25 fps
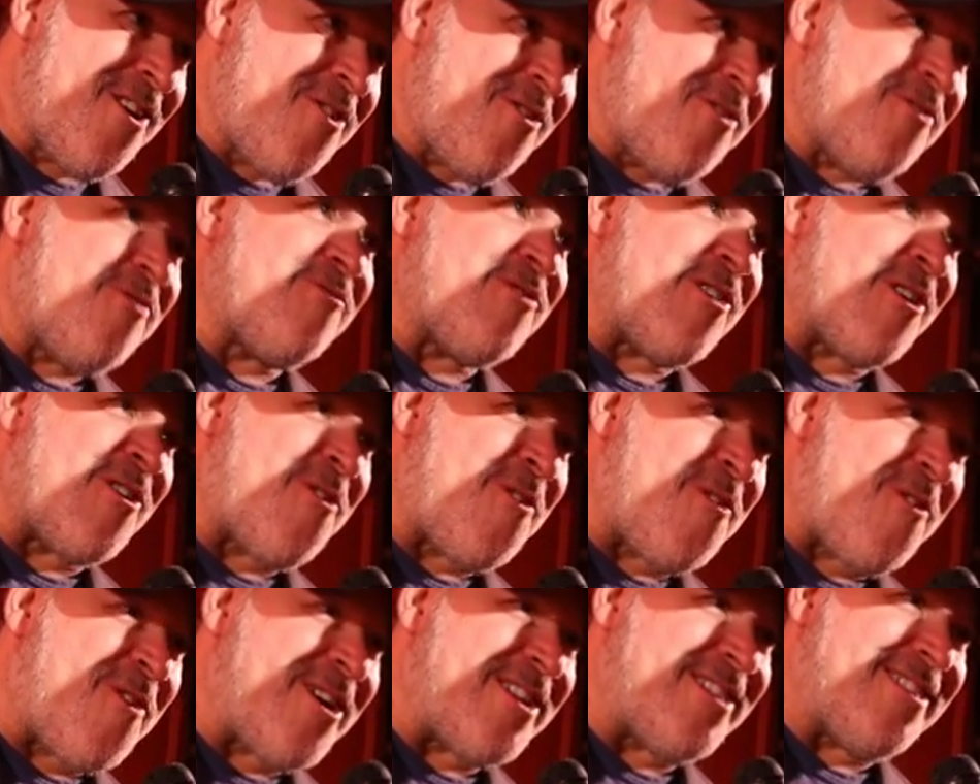who
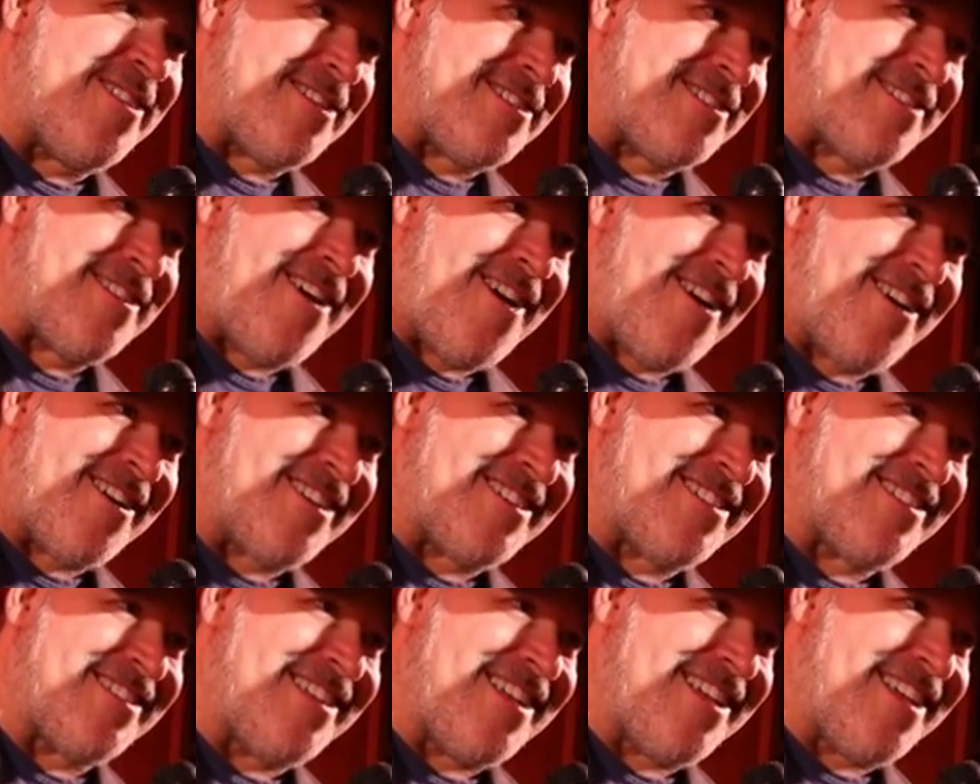record the
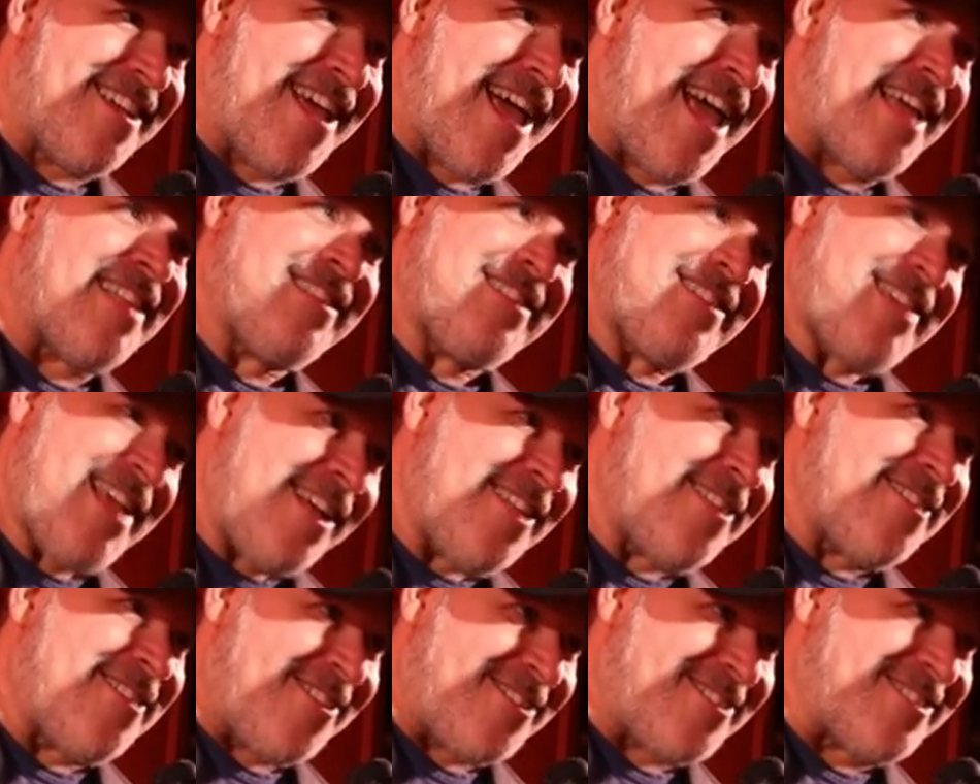songs and
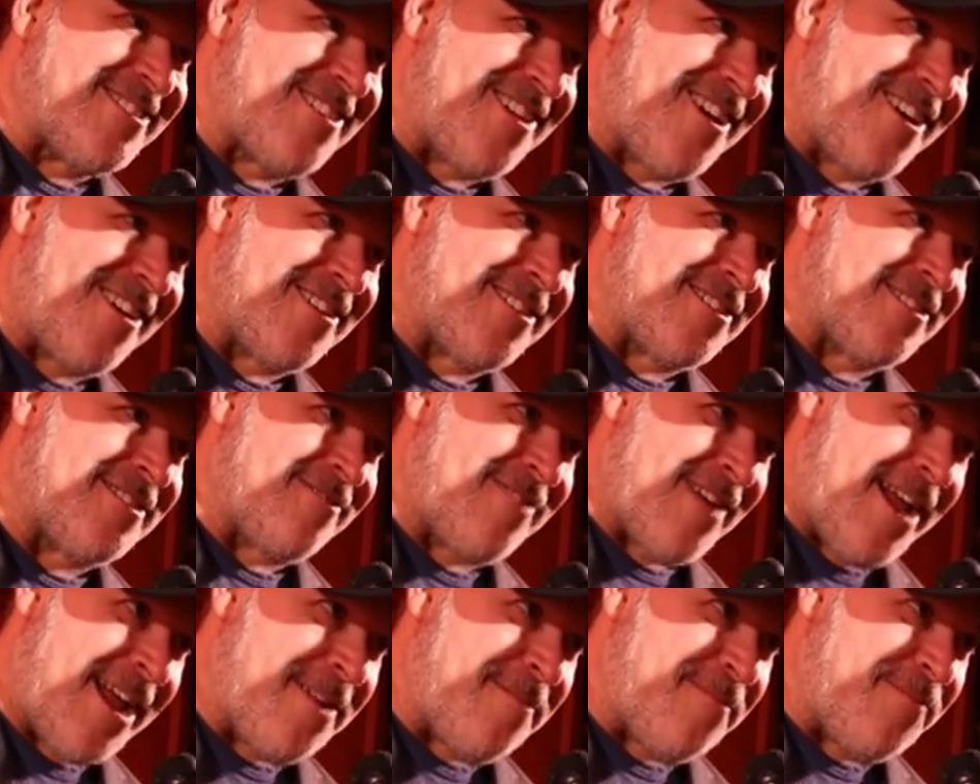sell those
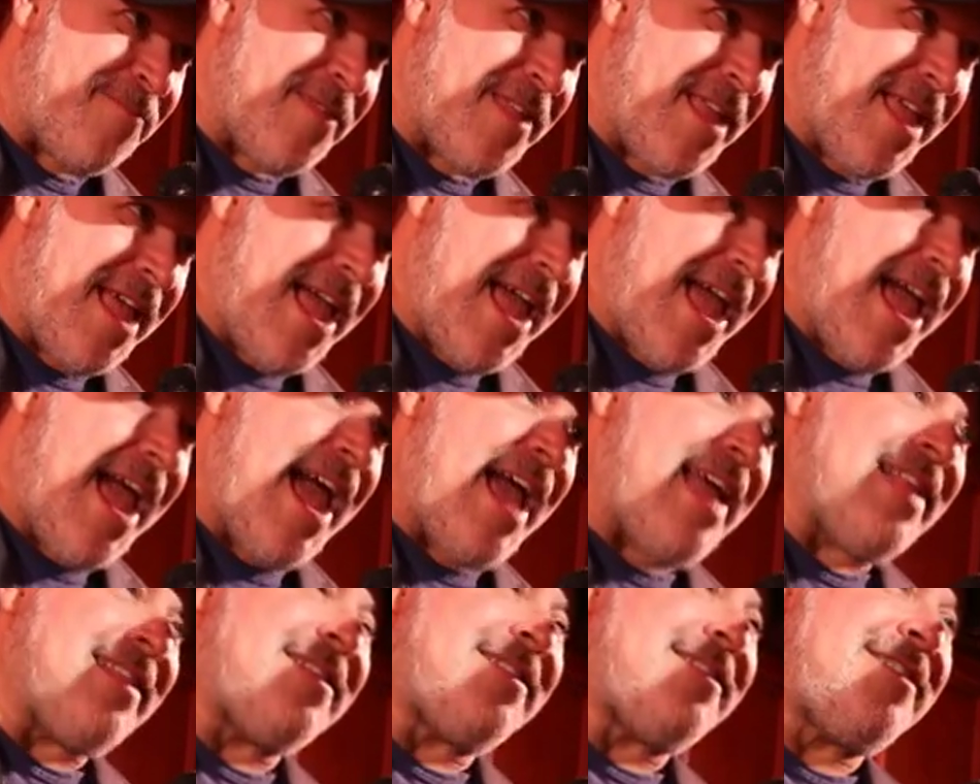songs, right?
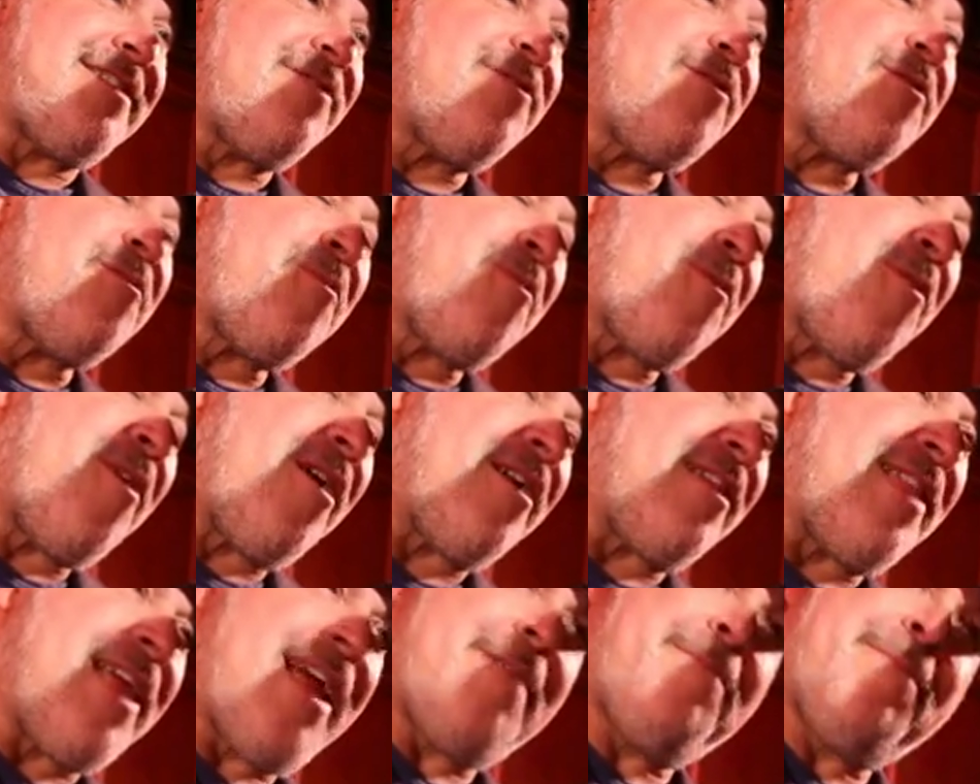And Civil
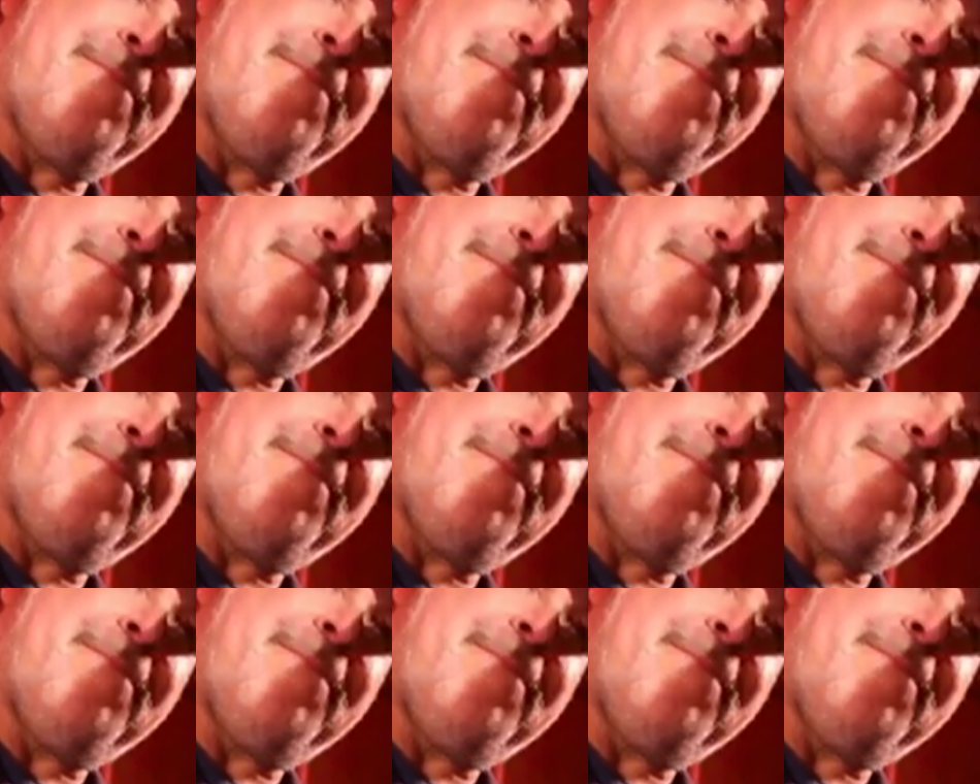War, a lot